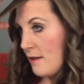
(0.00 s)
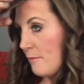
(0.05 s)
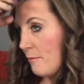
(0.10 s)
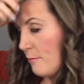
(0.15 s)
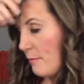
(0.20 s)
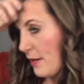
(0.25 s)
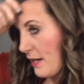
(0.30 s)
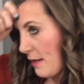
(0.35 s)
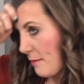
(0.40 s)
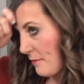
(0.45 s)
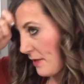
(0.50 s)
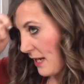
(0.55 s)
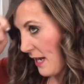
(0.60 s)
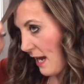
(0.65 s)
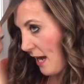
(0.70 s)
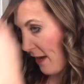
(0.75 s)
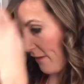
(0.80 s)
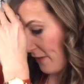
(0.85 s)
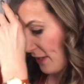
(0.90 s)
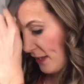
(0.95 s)
but I'm gonna
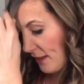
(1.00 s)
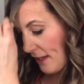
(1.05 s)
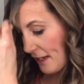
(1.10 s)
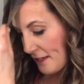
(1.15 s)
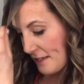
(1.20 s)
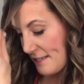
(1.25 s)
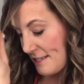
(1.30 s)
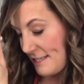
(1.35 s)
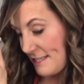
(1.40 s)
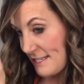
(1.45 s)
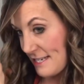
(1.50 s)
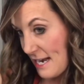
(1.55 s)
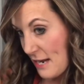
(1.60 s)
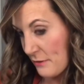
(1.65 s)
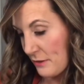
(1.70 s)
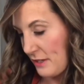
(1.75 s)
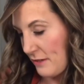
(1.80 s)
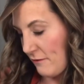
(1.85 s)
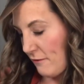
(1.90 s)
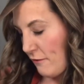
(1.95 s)
have it like down
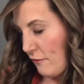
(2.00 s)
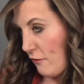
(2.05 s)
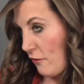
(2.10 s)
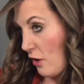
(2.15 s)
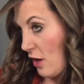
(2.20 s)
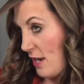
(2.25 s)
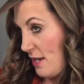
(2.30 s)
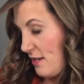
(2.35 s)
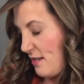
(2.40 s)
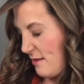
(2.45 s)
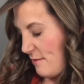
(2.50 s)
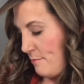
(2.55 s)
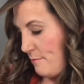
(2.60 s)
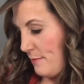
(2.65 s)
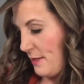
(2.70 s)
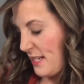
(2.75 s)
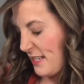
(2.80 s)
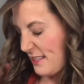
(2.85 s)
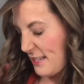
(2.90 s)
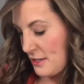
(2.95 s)
in front
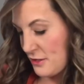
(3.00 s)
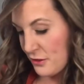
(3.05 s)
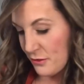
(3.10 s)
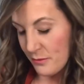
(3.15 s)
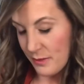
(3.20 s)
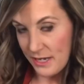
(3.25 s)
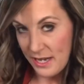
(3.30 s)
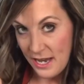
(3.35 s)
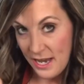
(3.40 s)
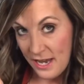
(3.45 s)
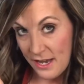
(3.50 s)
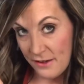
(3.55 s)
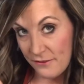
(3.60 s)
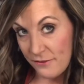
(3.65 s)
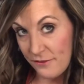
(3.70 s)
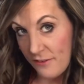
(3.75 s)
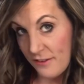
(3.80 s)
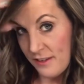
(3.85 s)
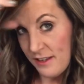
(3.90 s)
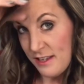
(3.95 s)
because I do wanna
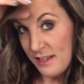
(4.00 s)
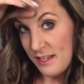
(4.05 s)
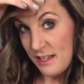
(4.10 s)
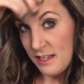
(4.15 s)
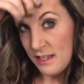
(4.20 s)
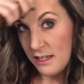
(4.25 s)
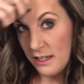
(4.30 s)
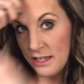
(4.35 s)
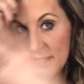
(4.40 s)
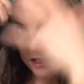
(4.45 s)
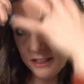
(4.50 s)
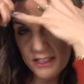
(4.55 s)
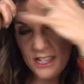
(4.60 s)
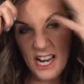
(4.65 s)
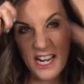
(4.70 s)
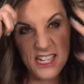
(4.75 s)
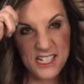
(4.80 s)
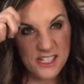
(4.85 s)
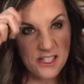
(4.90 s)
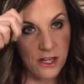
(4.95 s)
have it
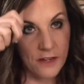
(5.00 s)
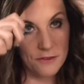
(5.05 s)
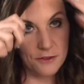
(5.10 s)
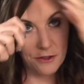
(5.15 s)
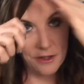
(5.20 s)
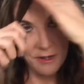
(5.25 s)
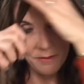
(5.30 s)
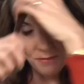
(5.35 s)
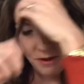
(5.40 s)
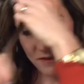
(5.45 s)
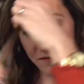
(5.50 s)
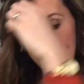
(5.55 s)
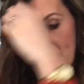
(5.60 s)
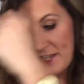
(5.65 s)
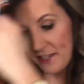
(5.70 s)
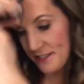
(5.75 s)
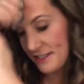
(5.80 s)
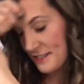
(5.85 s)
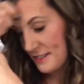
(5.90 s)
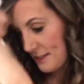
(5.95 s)
kind of softer on my
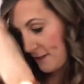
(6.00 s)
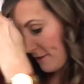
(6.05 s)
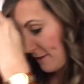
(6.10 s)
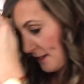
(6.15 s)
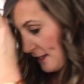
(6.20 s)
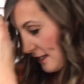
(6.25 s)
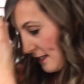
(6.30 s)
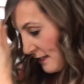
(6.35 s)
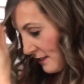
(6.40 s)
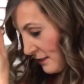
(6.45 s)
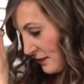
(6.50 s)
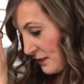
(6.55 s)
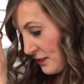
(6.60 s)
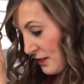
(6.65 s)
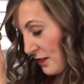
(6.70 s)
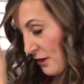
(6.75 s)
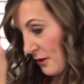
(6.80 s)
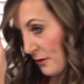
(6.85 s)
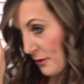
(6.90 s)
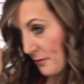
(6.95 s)
face.
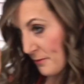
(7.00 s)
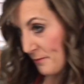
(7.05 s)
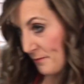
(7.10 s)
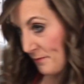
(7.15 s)
So